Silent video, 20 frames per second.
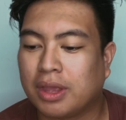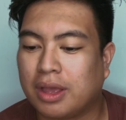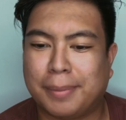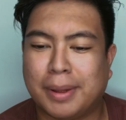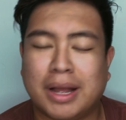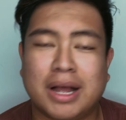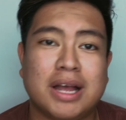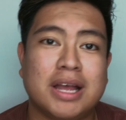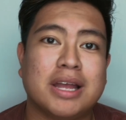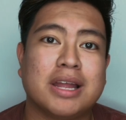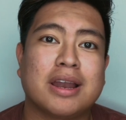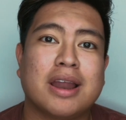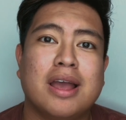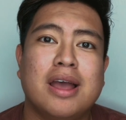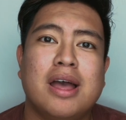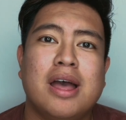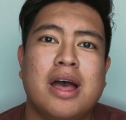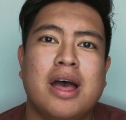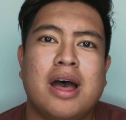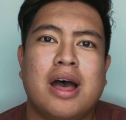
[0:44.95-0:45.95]
but
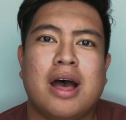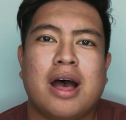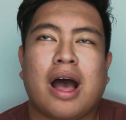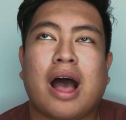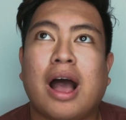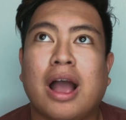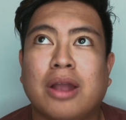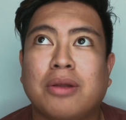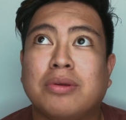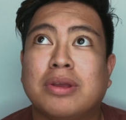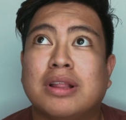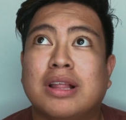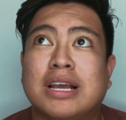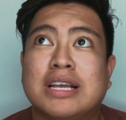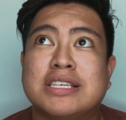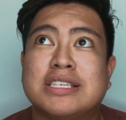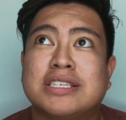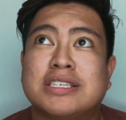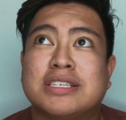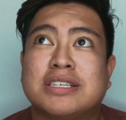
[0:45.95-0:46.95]
I
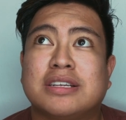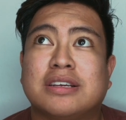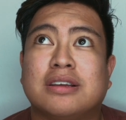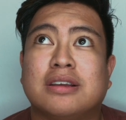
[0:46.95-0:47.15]
realized